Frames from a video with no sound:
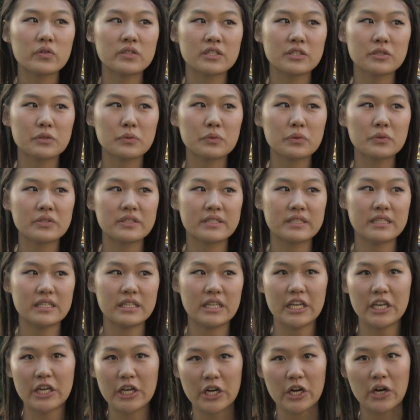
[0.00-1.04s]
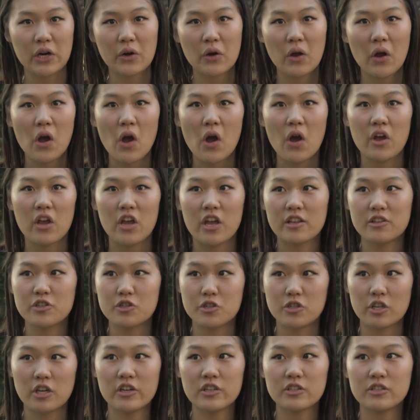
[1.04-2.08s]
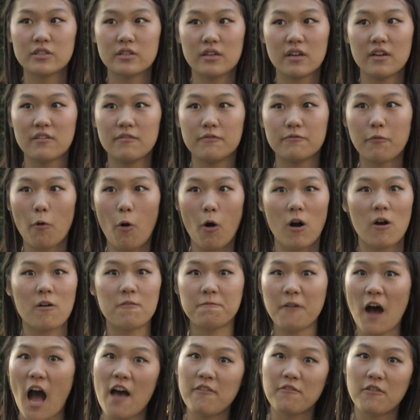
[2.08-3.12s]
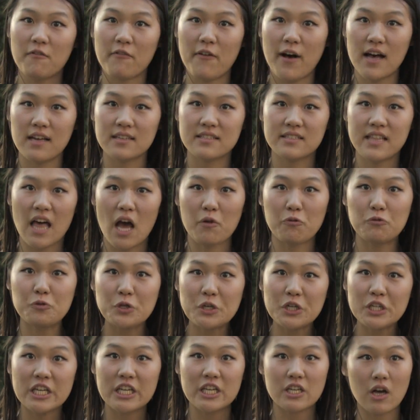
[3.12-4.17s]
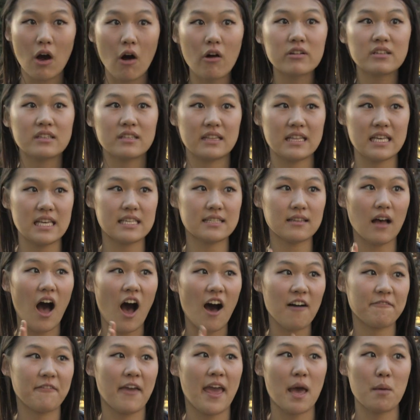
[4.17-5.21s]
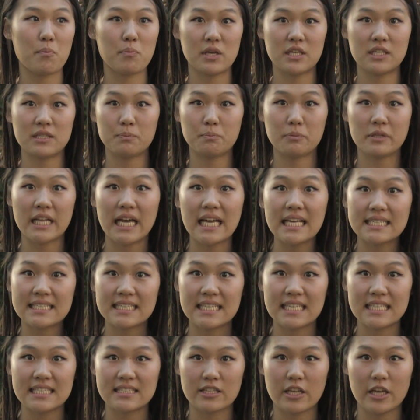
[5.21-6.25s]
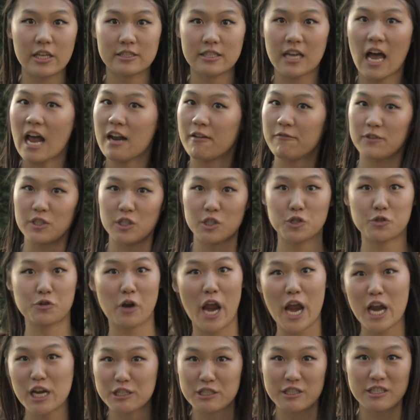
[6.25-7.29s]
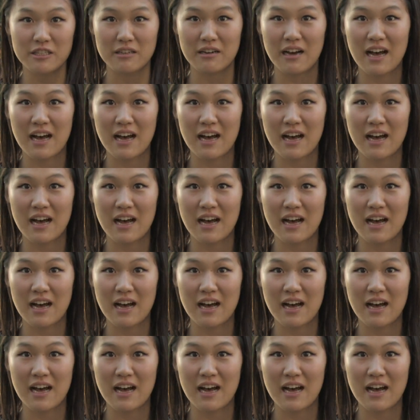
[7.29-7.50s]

school year, it's just four or five of us that really go to these off-campus places that's kind of strange to